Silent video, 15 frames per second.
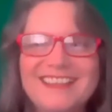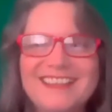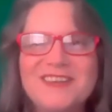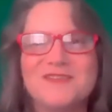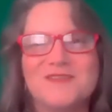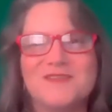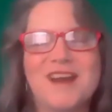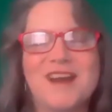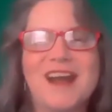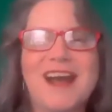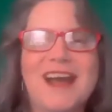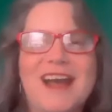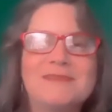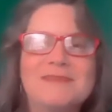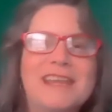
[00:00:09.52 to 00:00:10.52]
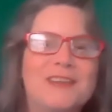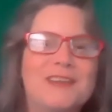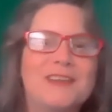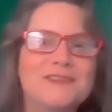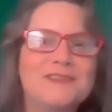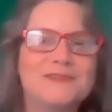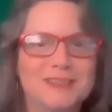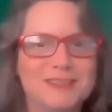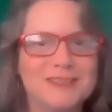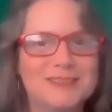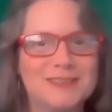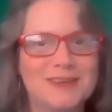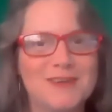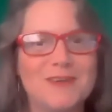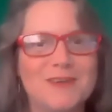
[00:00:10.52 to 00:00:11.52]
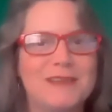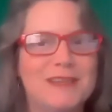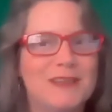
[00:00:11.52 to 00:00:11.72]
Hello, I'm Carrie Fristo.